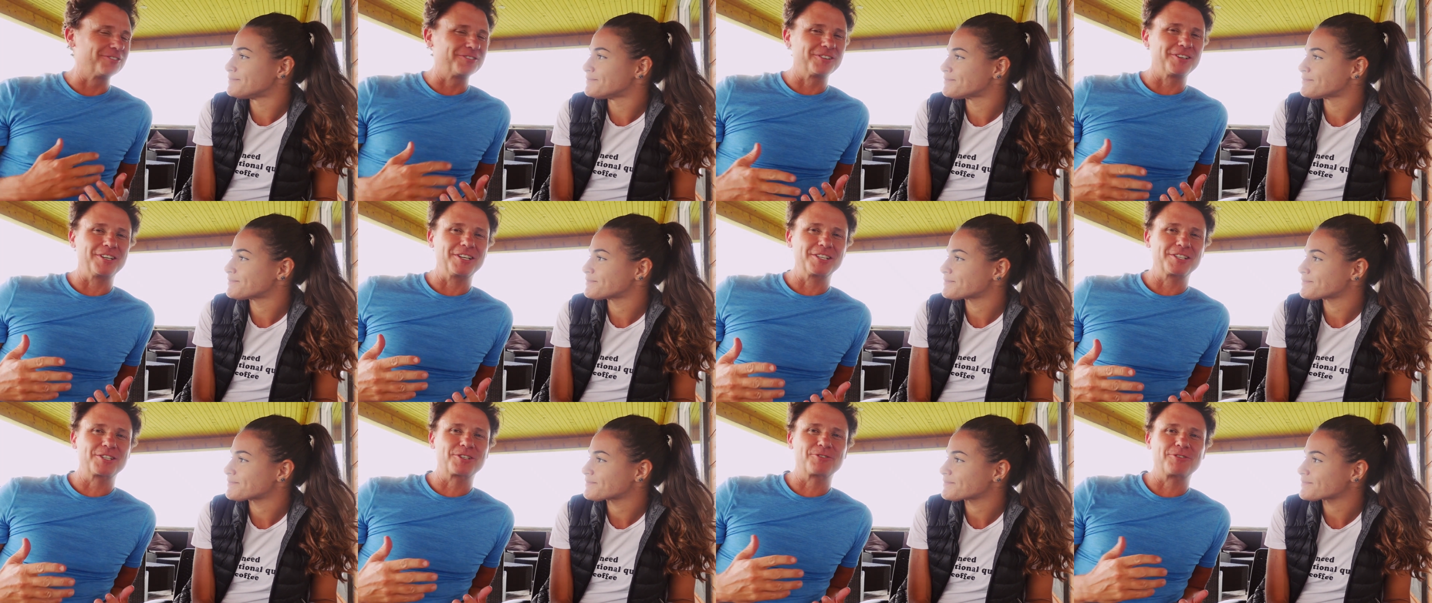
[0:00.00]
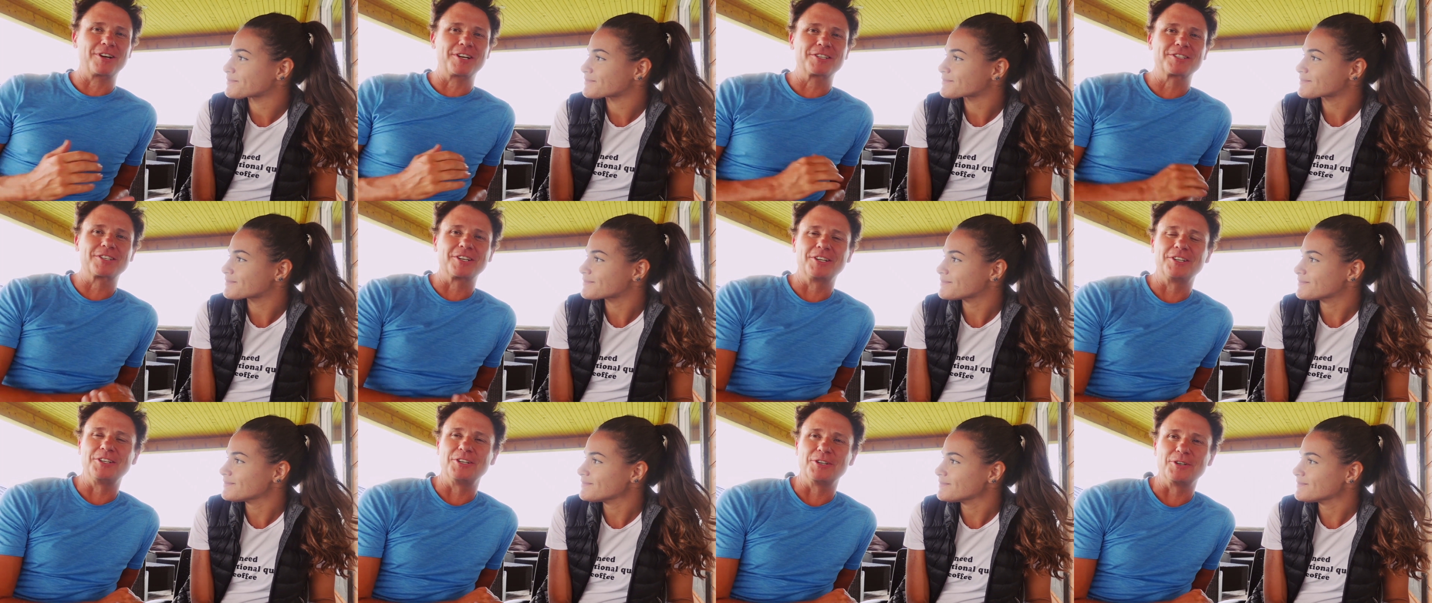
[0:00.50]
Speaker 1: of uh, stress
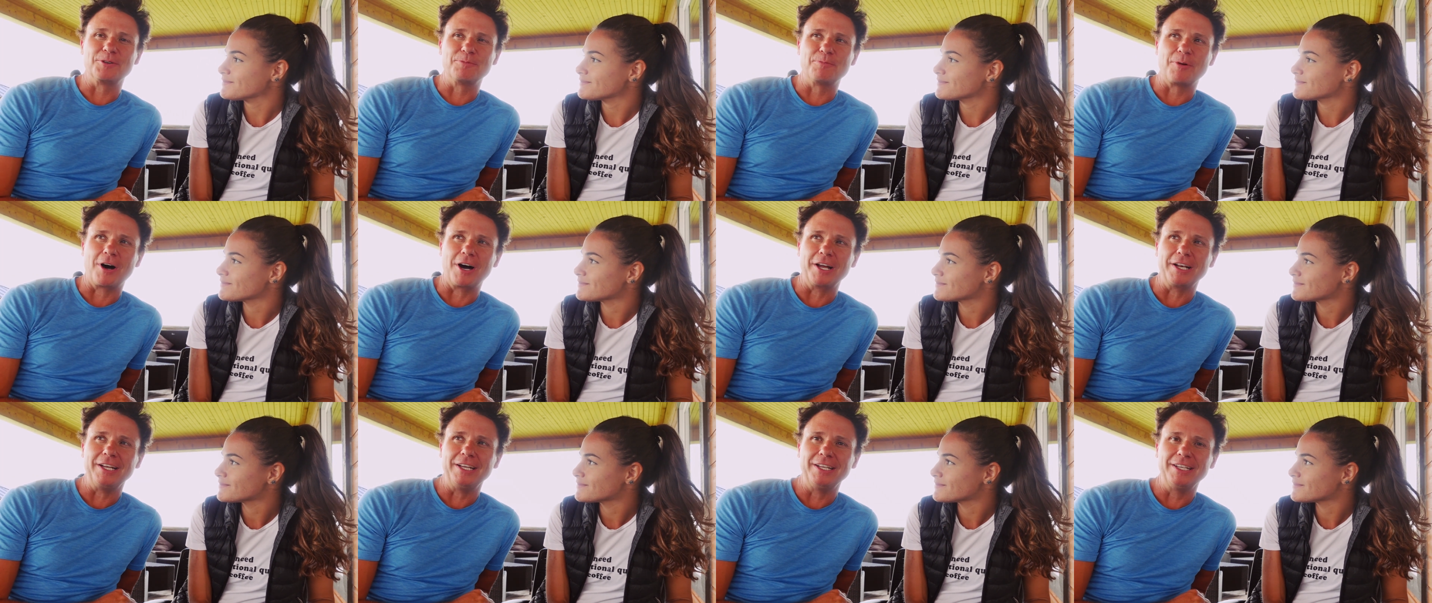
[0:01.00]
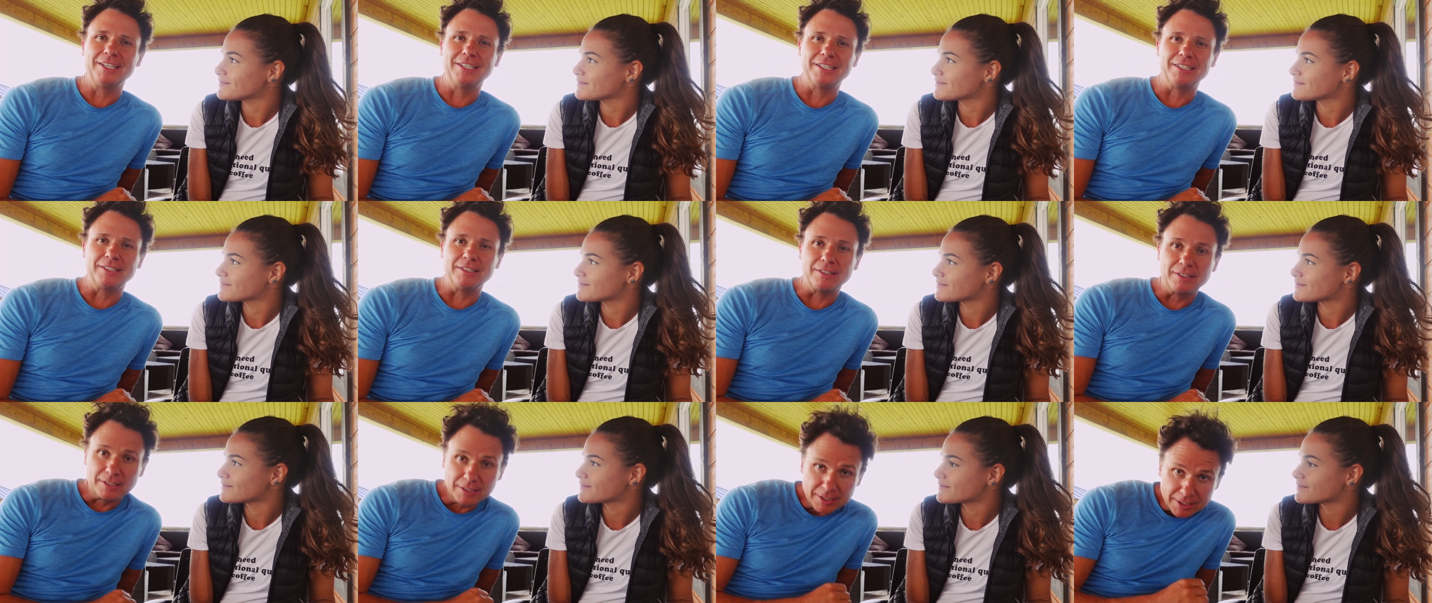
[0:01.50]
on your body
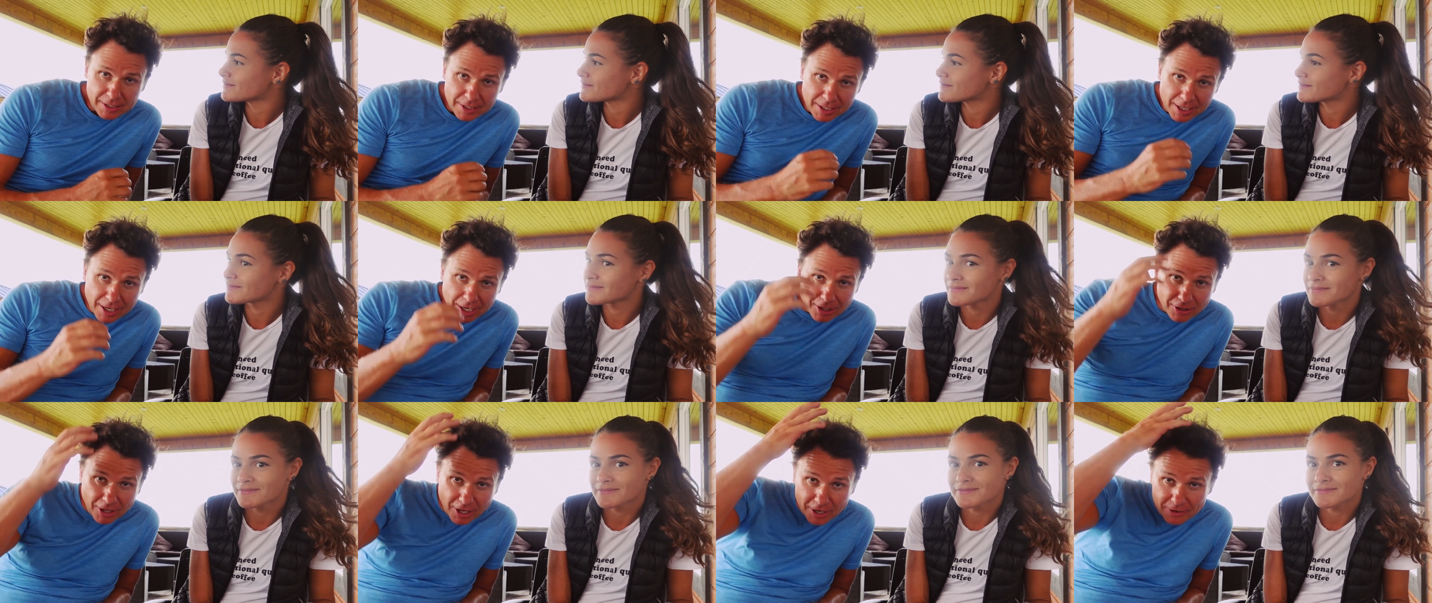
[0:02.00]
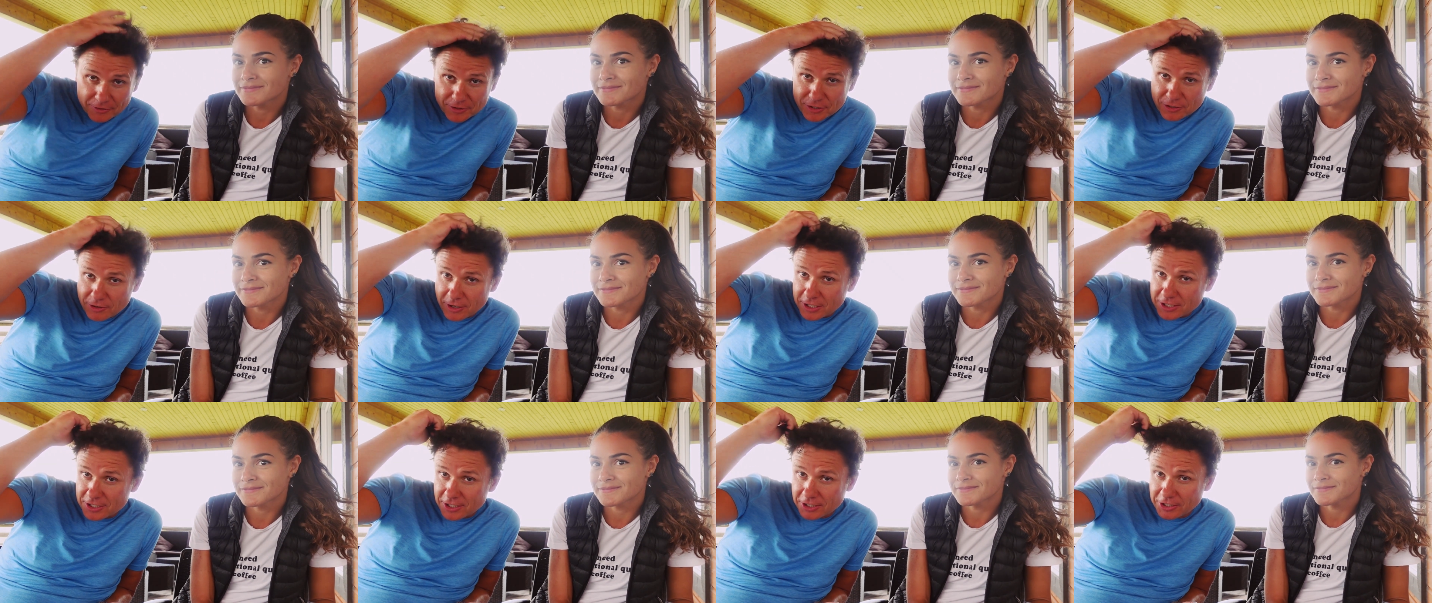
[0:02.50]
and a lot of
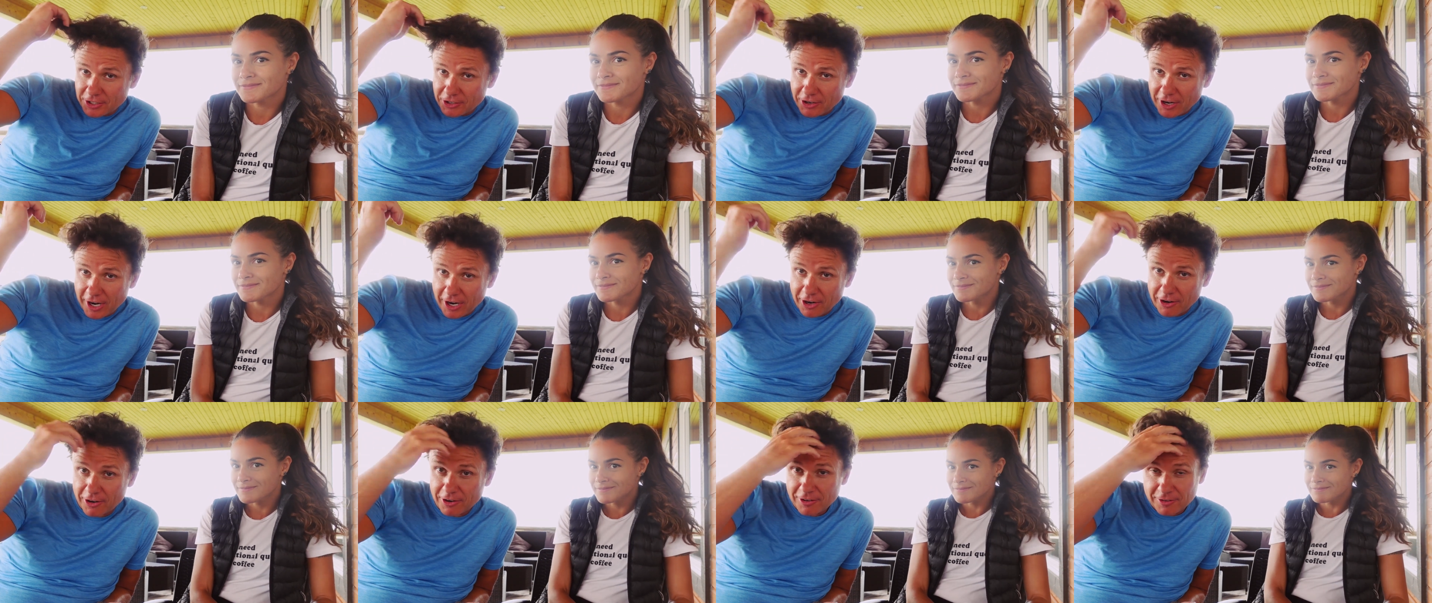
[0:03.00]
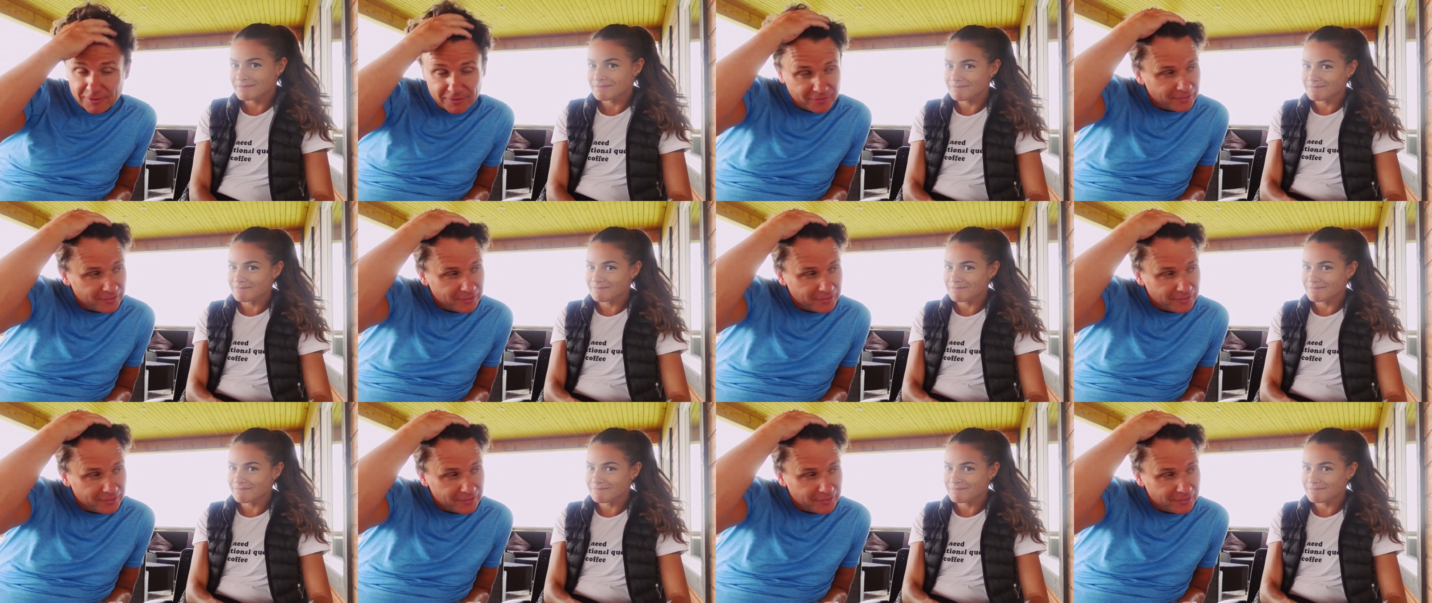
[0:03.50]
stress on your hair,